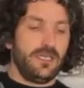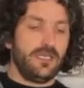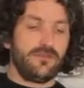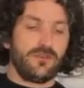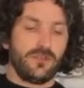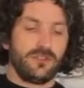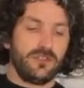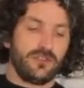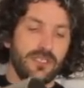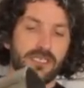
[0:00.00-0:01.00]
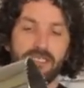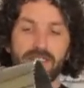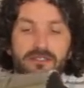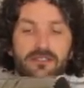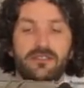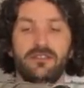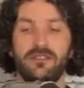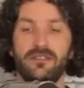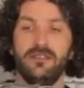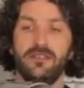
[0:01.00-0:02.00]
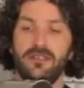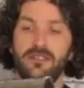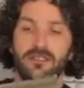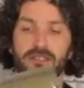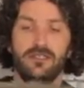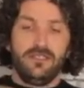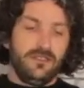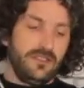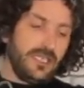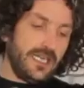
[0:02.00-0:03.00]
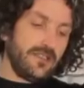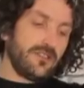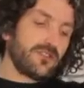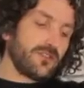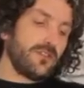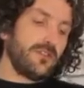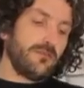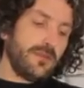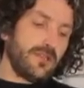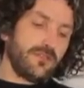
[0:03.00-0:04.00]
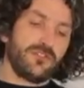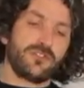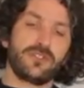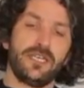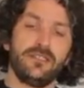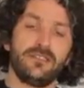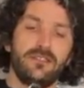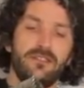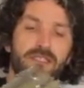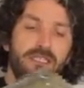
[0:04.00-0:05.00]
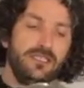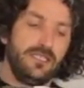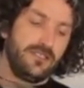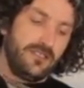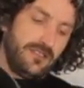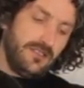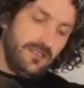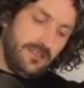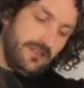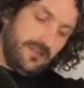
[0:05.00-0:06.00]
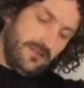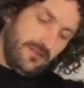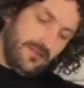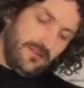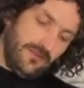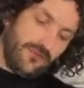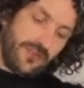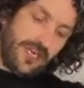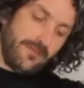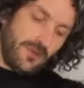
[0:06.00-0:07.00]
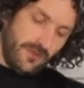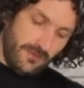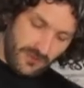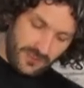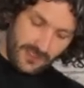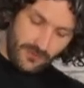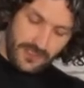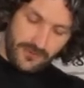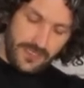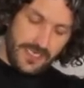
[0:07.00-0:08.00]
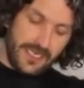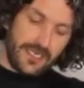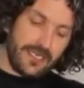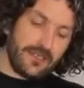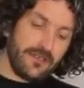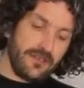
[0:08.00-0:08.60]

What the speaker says: And of course the trick is to get a certain amount of strength in this frame almost that we're creating,